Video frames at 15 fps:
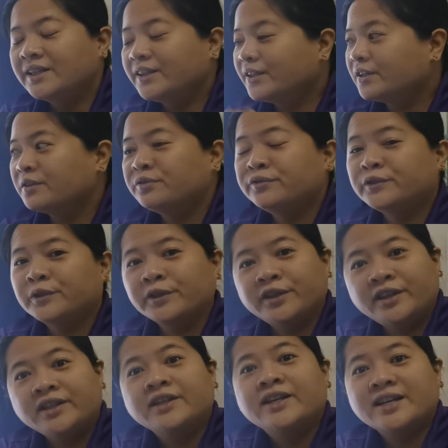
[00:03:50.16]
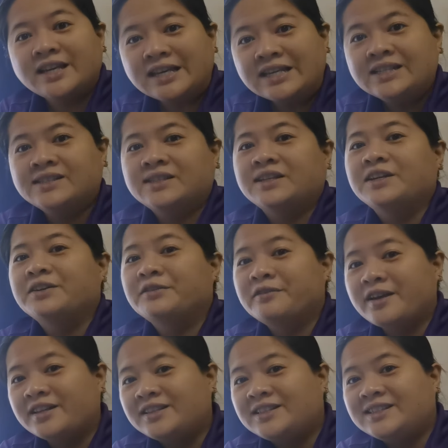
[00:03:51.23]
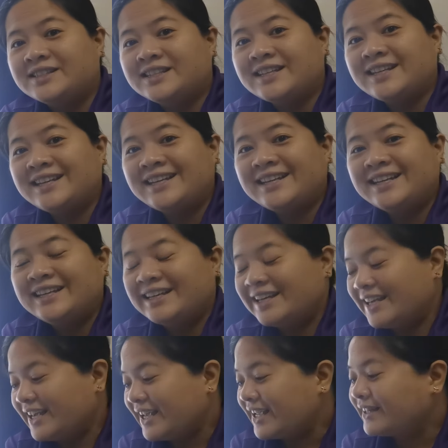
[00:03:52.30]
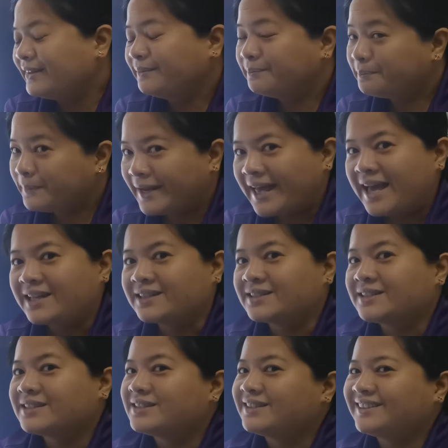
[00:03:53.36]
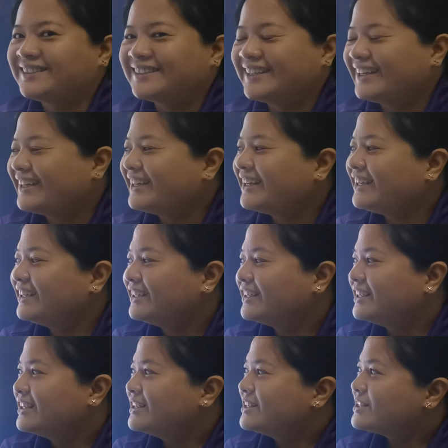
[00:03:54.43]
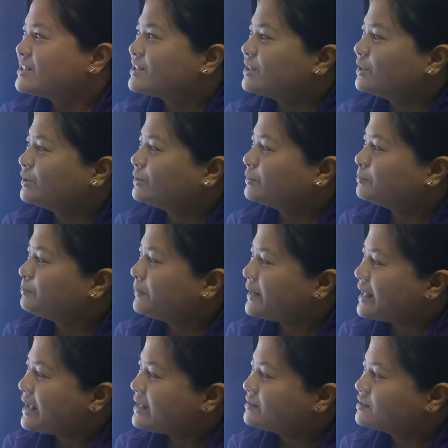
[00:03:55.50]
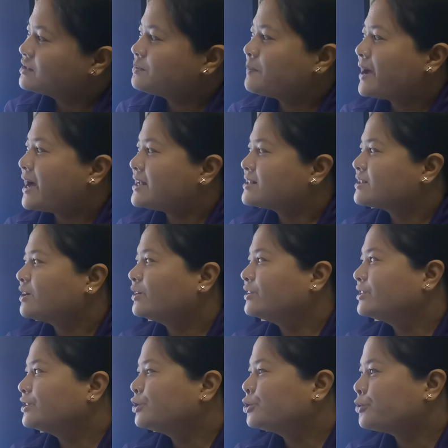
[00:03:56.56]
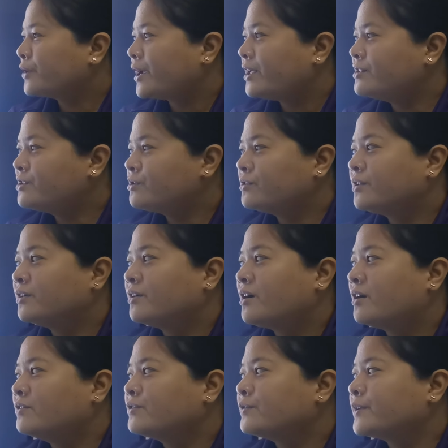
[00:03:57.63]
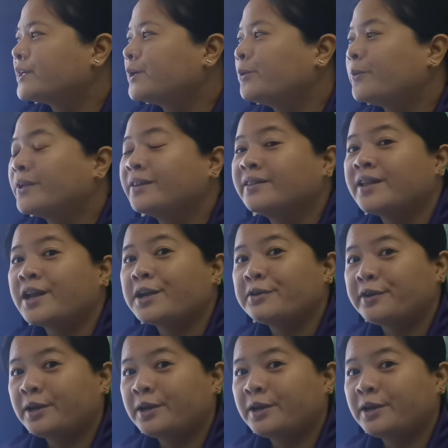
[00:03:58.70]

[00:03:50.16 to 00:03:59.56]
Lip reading: Therefore, there is heredity in plants, okay? So plants pass on their traits to their offspring when they